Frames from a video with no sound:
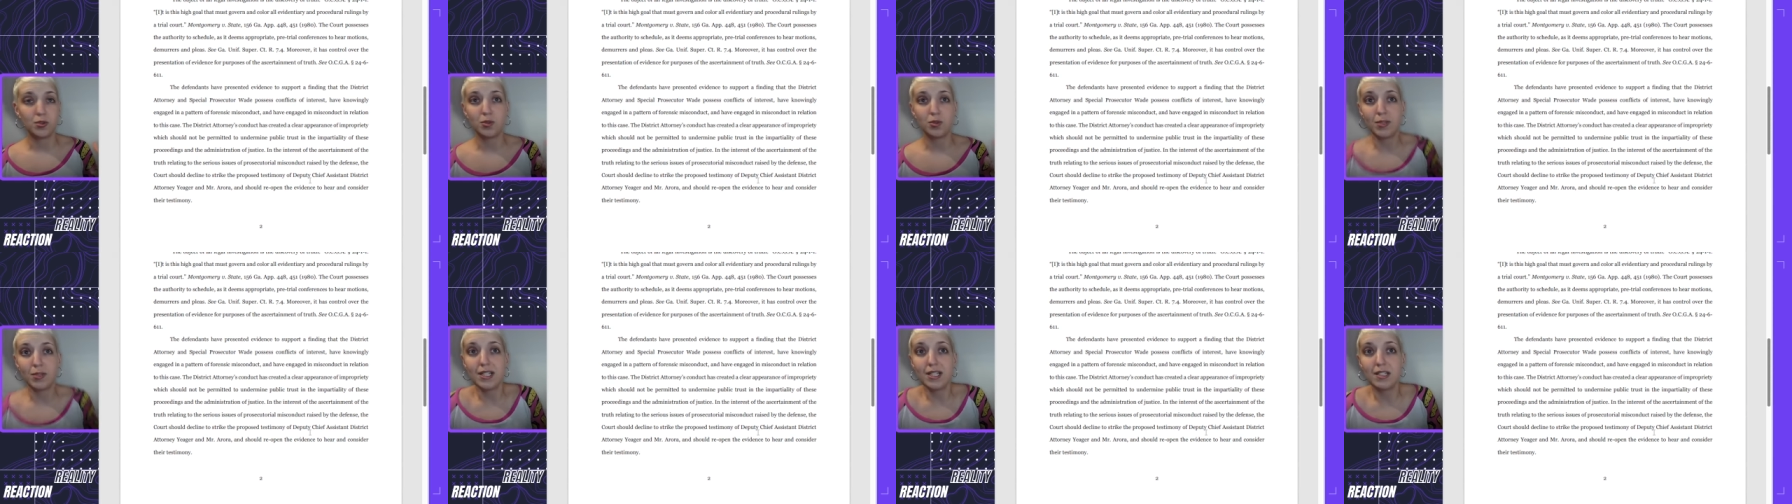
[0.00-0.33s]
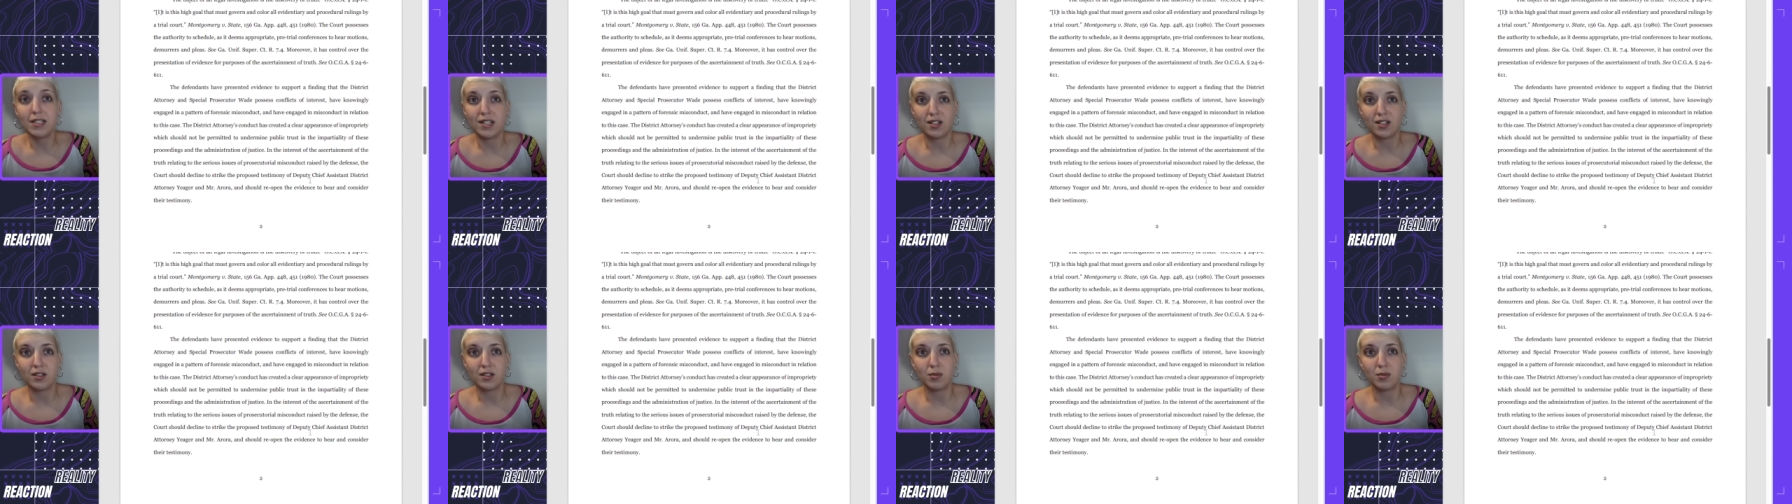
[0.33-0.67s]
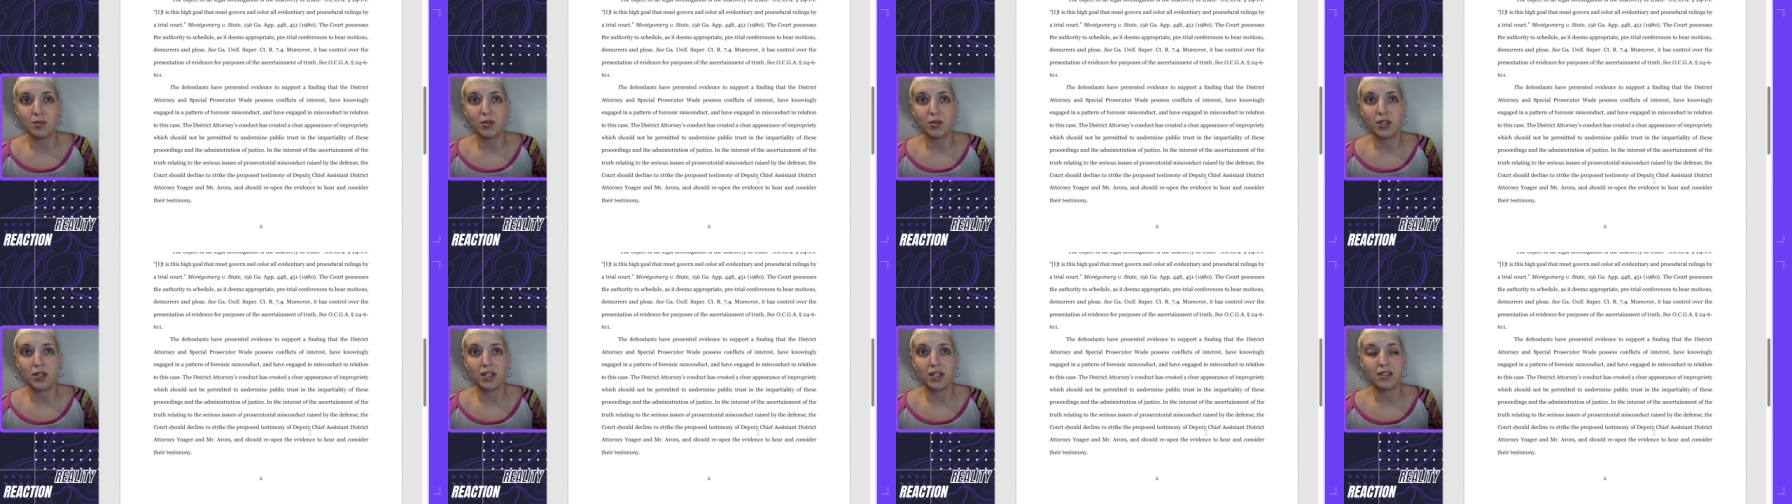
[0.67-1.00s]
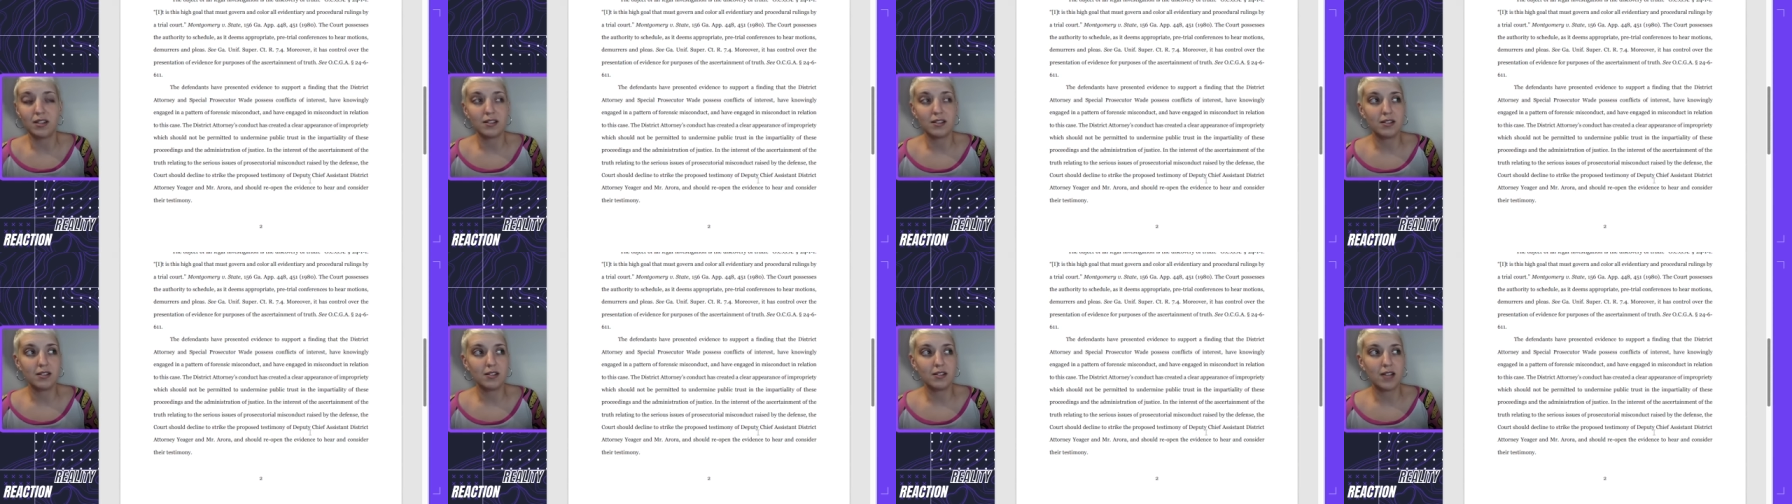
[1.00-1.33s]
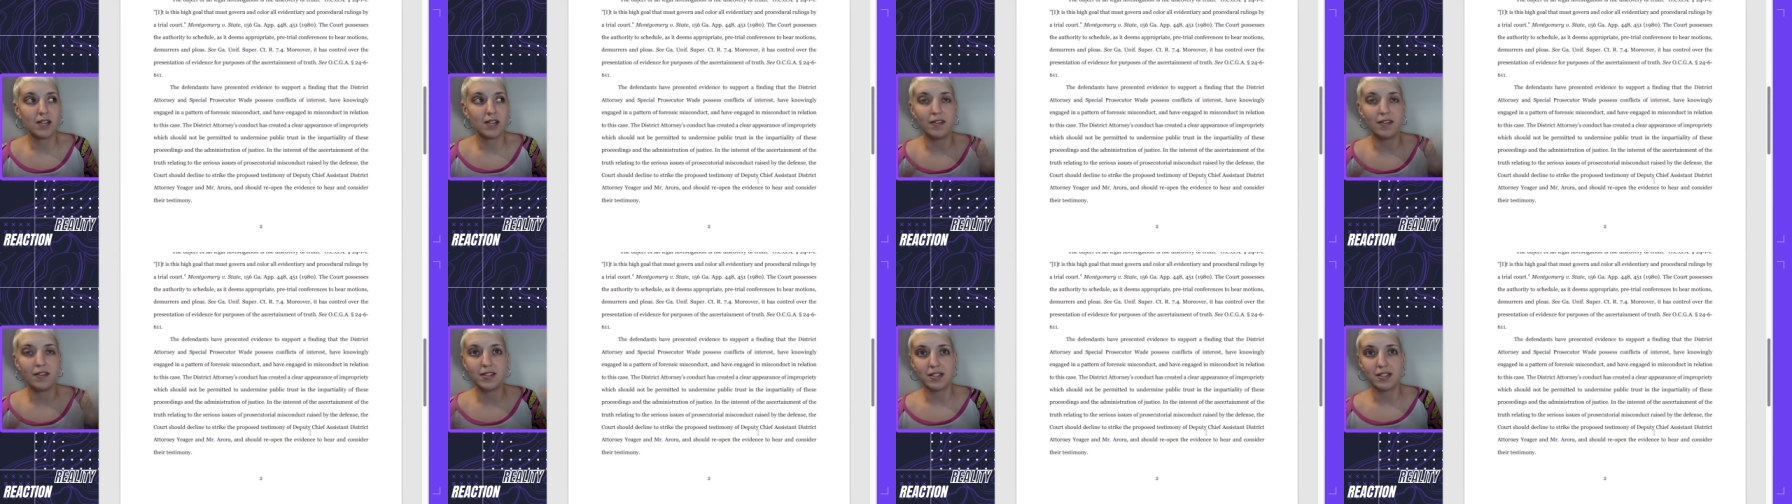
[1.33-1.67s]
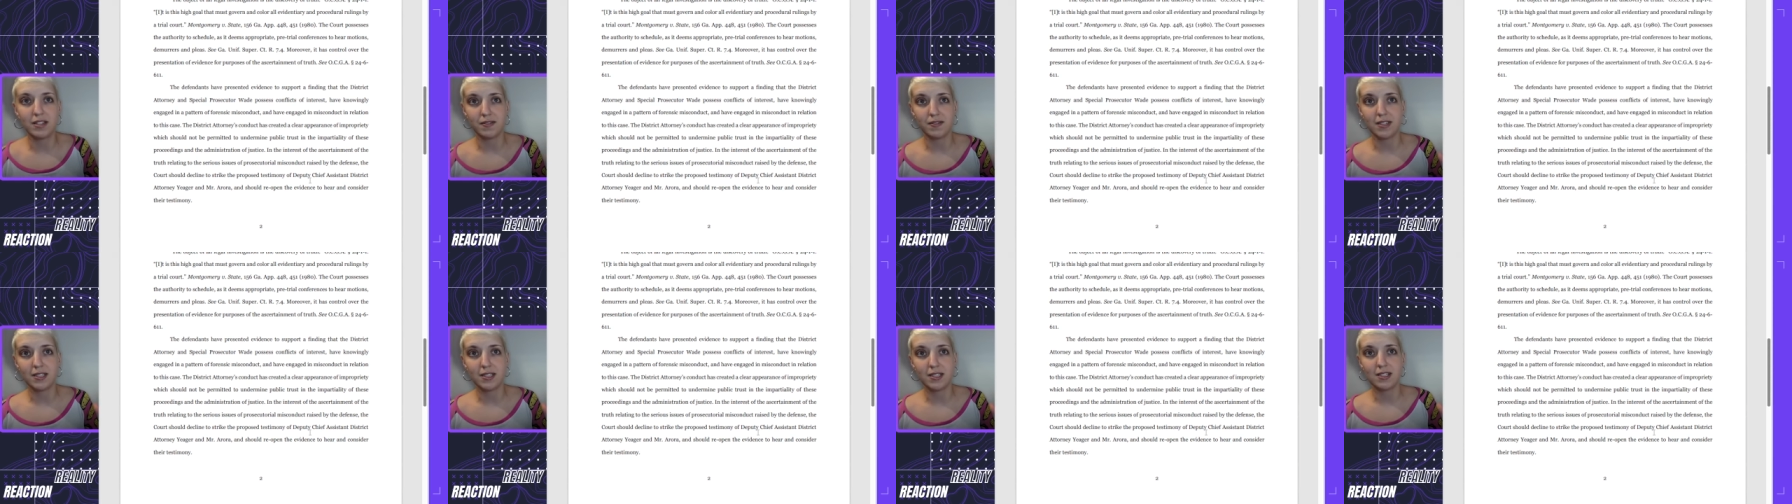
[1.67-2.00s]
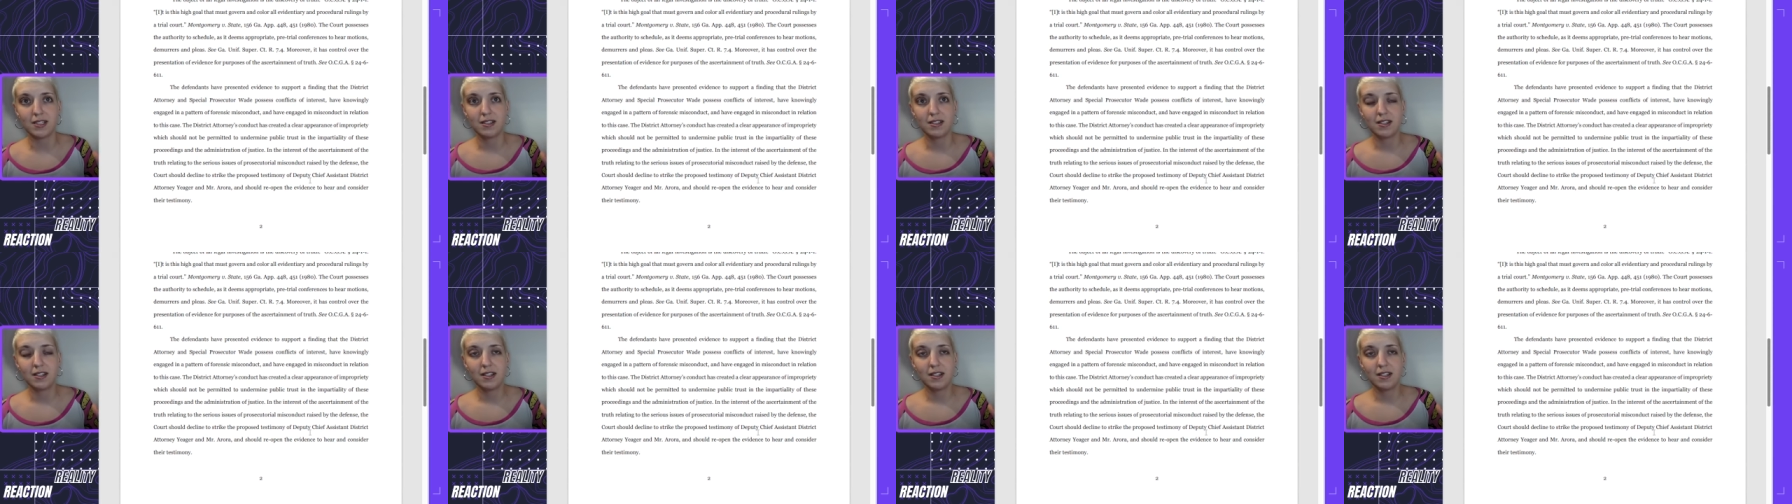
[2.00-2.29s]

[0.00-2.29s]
witness testimony affidavits.